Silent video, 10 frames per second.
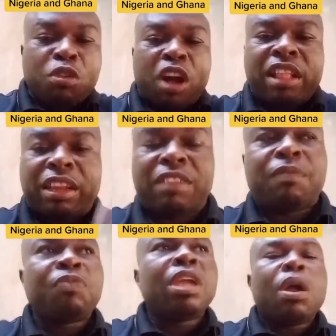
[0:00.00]
two countries,
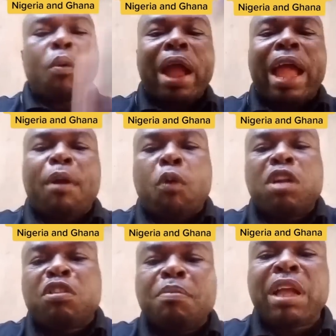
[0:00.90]
why I
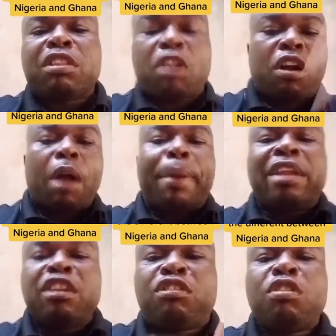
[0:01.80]
want to talk
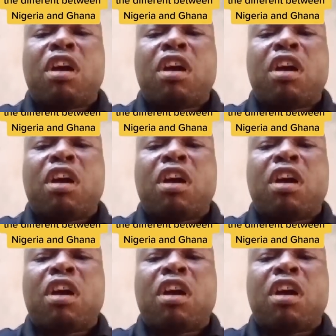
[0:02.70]
about these